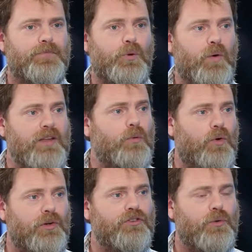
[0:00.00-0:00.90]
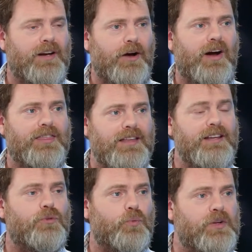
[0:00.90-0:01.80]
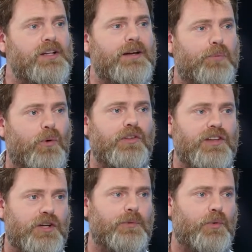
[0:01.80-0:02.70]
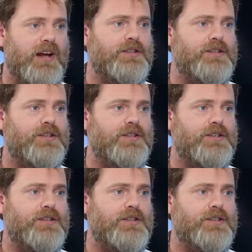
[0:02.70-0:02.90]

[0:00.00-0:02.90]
the way the world is right now, I think it's really important to the human